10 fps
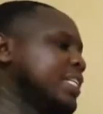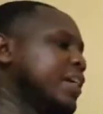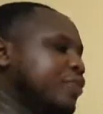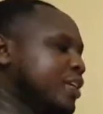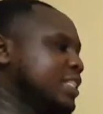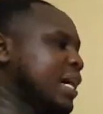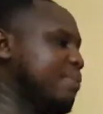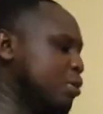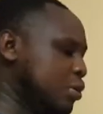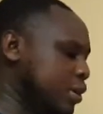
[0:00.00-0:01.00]
Take for
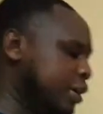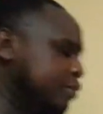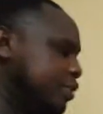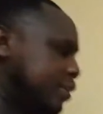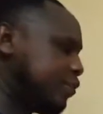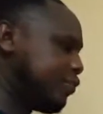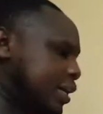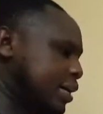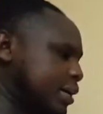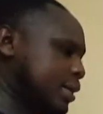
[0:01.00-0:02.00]
example, if you
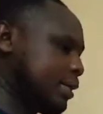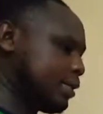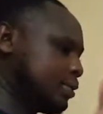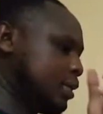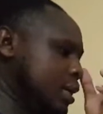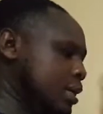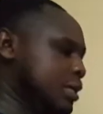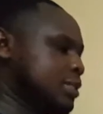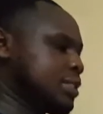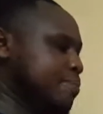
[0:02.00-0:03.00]
have
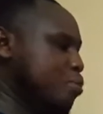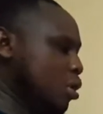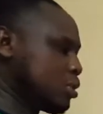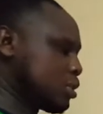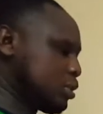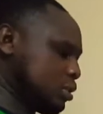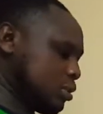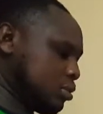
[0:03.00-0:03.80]
some books,